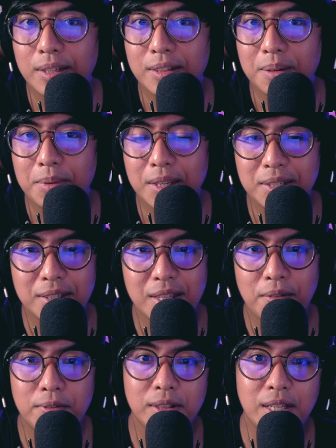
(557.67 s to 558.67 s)
in the mix. Is
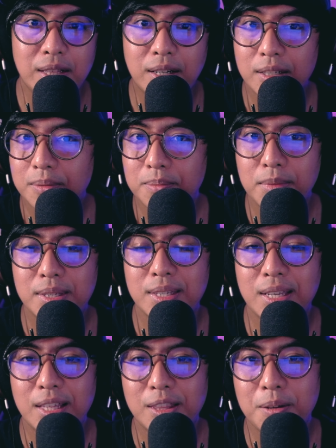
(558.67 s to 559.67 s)
definitely not
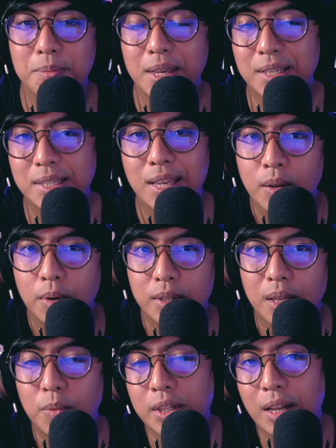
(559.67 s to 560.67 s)
missing in the mix.
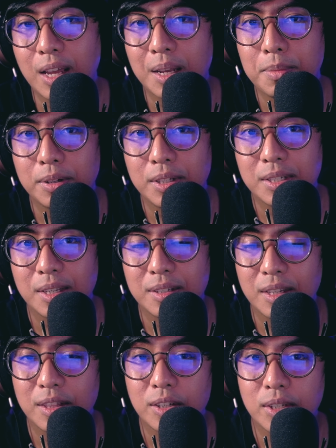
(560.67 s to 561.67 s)
And what I like about this is
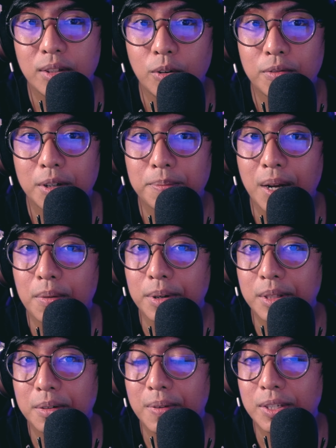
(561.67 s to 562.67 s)
it doesn't overpower
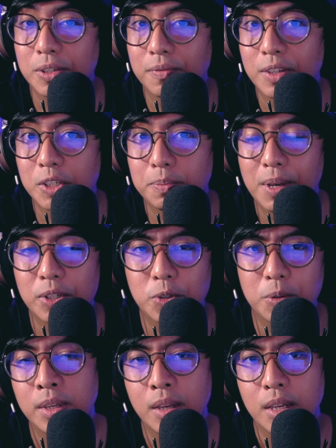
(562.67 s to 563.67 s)
the rest of the
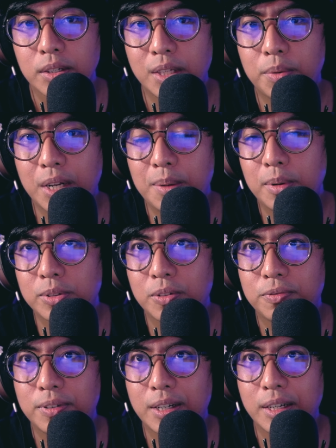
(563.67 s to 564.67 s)
spectrum. They were able to
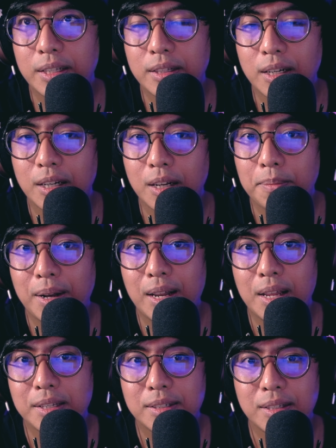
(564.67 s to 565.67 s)
find a
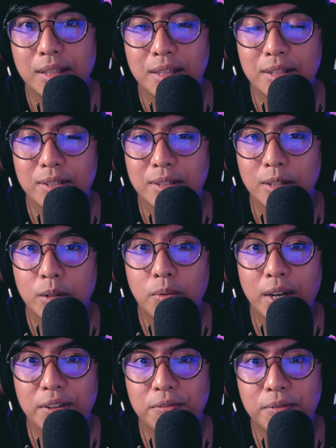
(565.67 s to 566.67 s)
balance that it's still
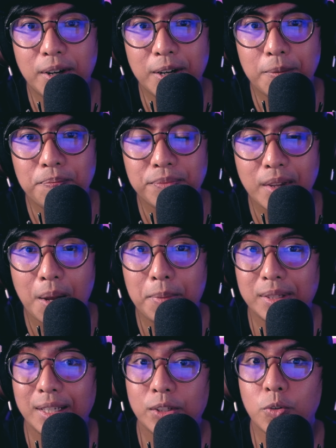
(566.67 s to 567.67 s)
quite fun,
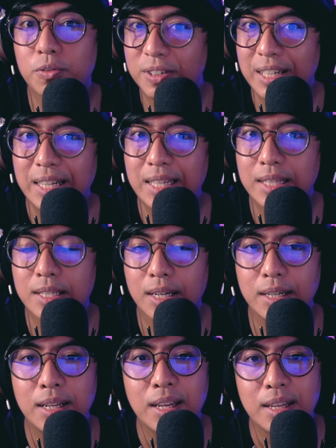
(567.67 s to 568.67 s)
but not overly ton,